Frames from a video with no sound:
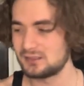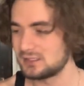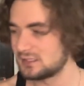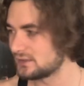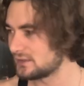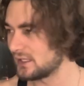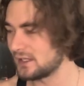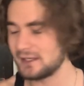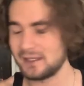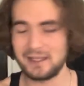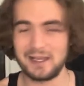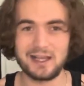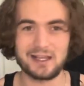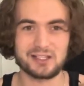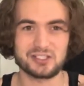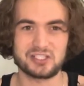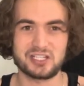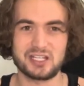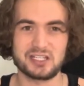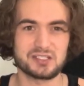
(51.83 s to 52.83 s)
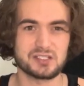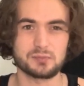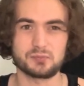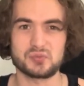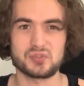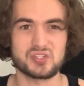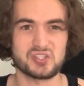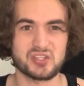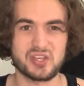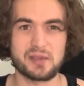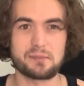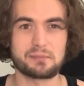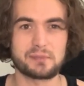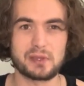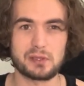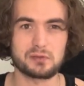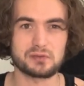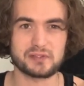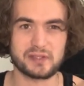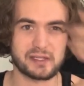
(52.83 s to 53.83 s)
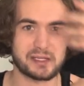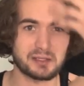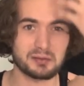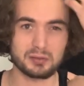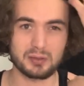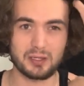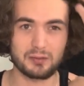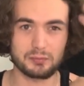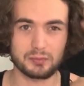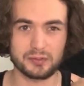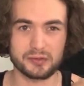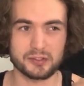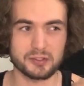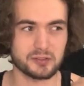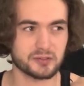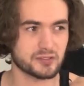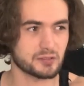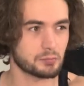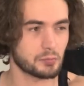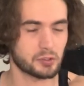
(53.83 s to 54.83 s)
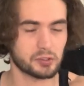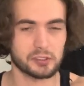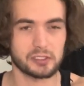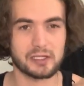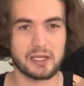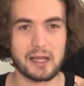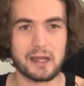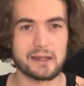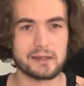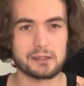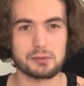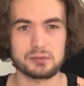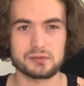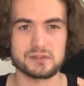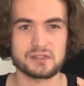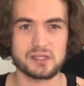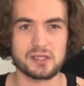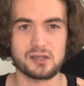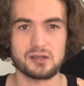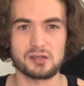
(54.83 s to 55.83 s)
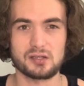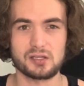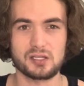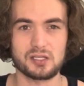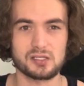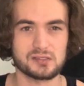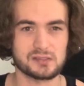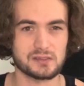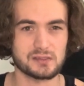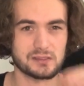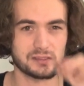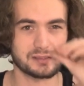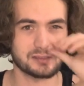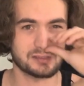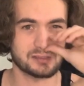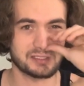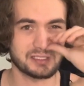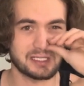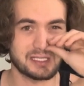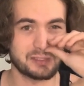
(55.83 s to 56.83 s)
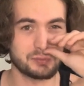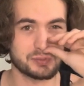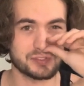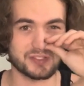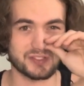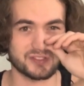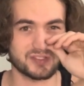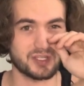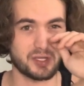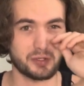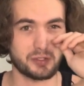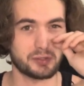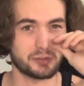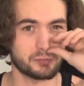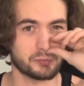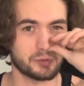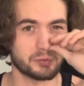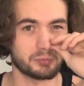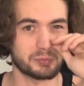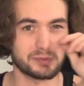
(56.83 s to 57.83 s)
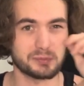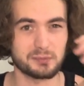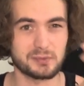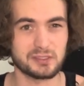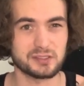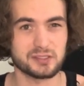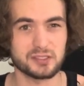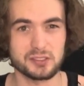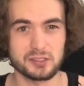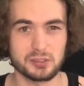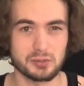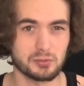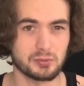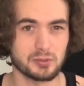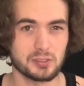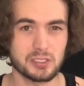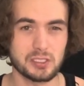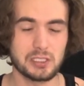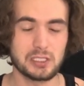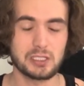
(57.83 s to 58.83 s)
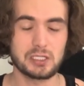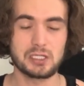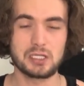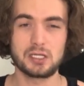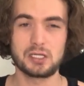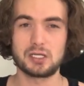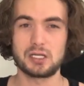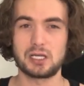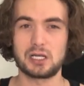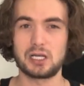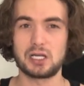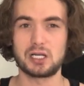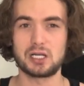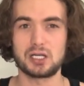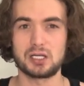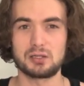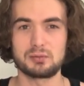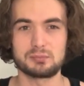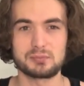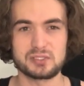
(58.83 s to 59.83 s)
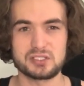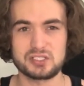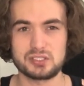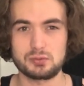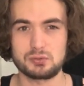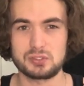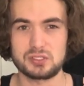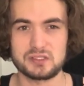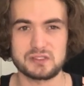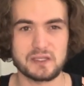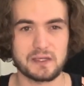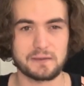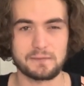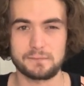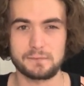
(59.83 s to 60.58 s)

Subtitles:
thank God she had some simp that was like in love with her, some other guy that was there, because he was stuck in the room with me too. And she would just like